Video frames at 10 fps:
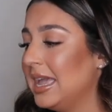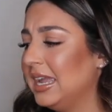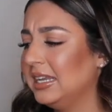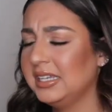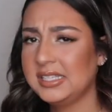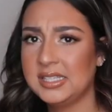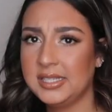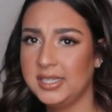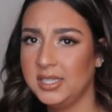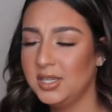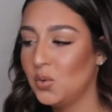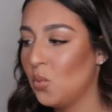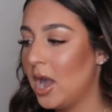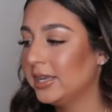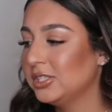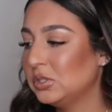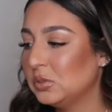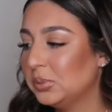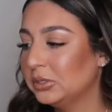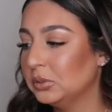NAC
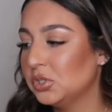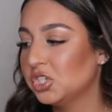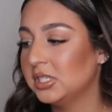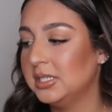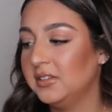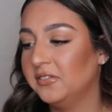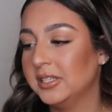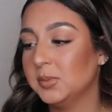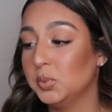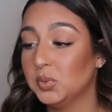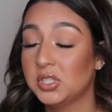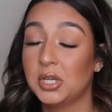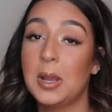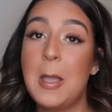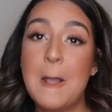Y2 Pollution Defense Booster.